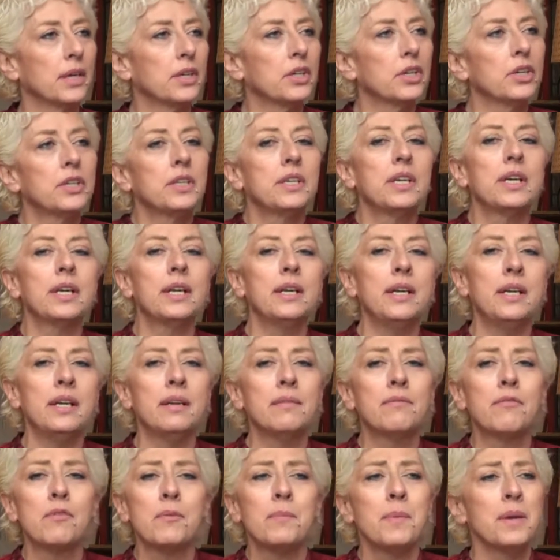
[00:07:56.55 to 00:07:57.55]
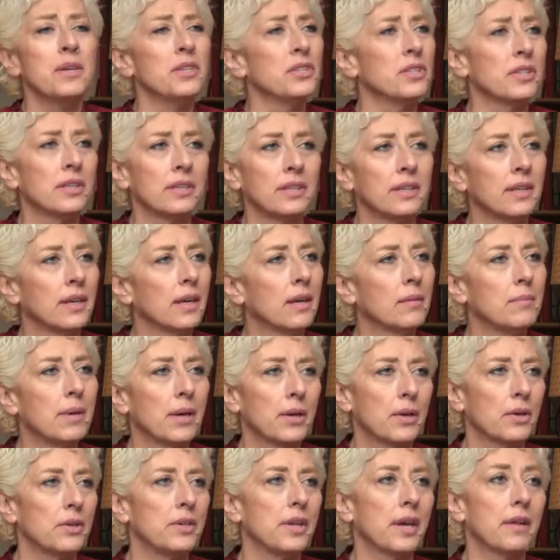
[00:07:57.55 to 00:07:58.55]
I couldn't get any information
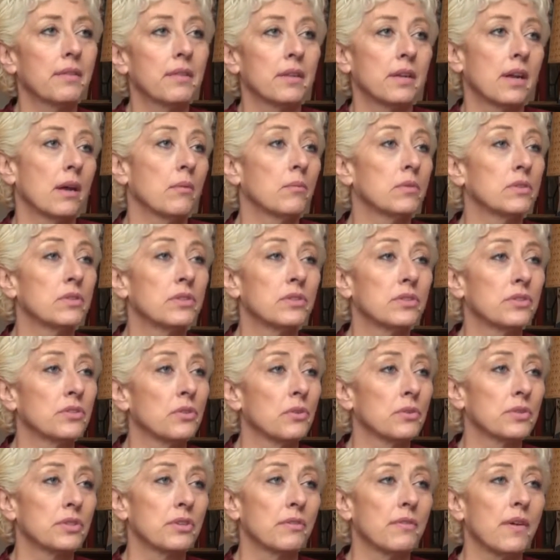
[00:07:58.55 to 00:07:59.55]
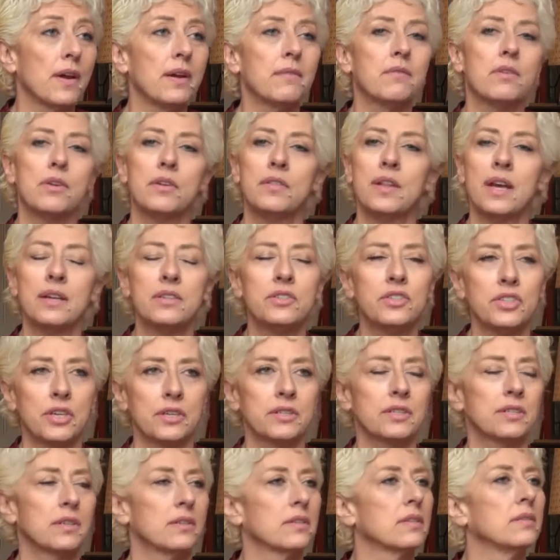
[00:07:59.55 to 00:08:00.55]
about her death, and I was the sole survivor, and that
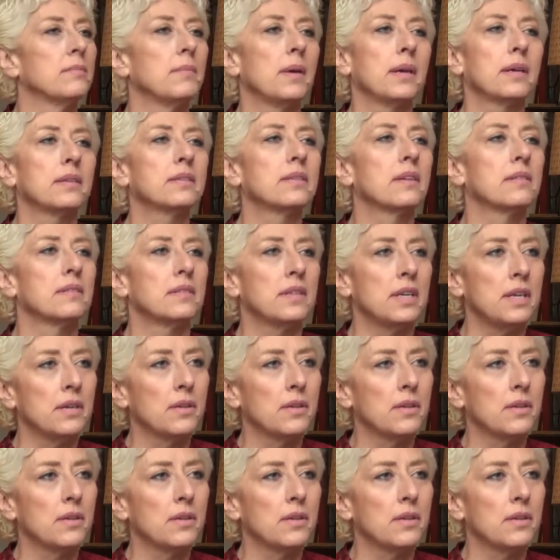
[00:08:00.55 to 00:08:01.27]
just doesn't make sense